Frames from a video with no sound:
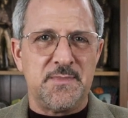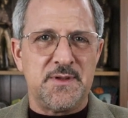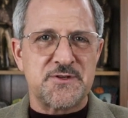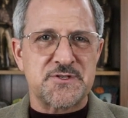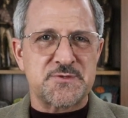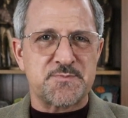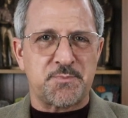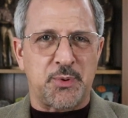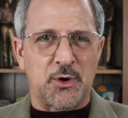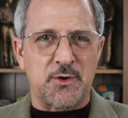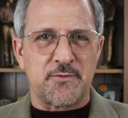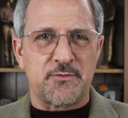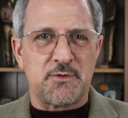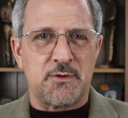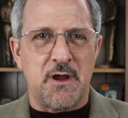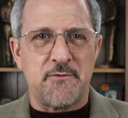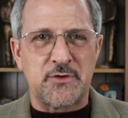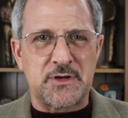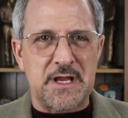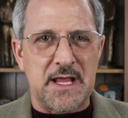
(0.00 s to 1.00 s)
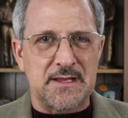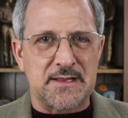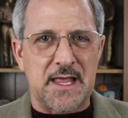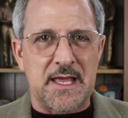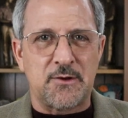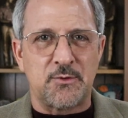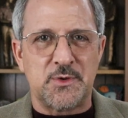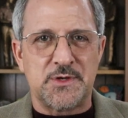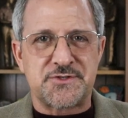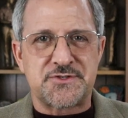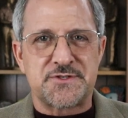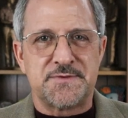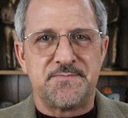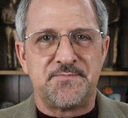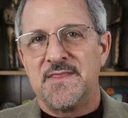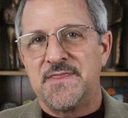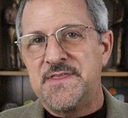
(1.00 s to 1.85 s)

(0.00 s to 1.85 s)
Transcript: as part of your everyday language.